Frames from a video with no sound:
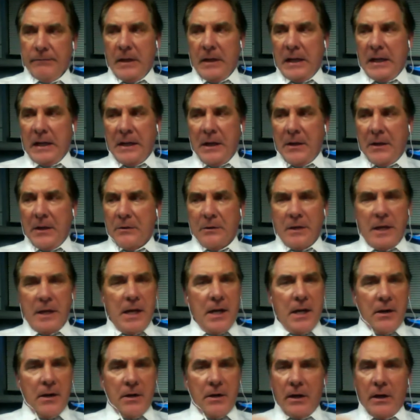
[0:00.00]
another
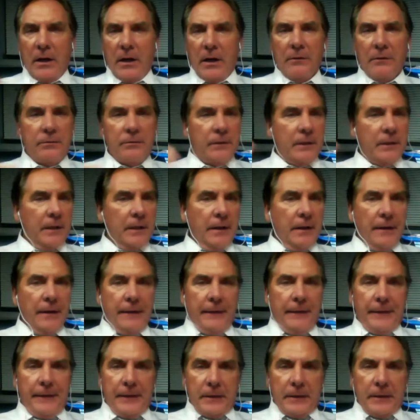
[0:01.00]
year of
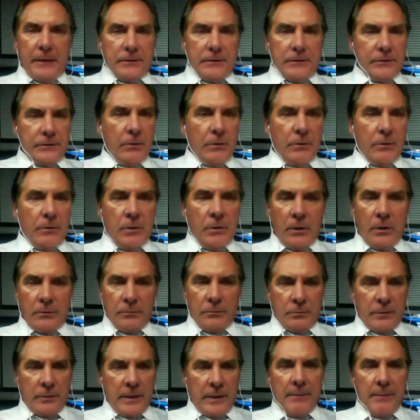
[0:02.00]
so-called
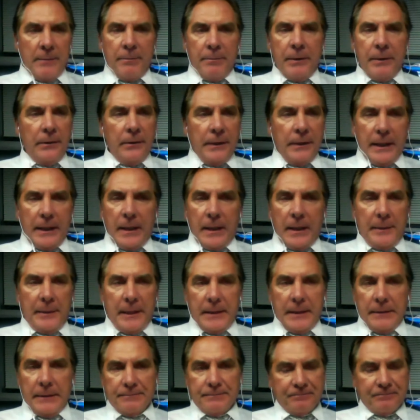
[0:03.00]
rebuilding. I
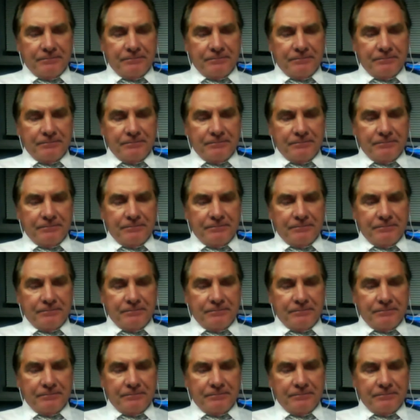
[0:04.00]
mean,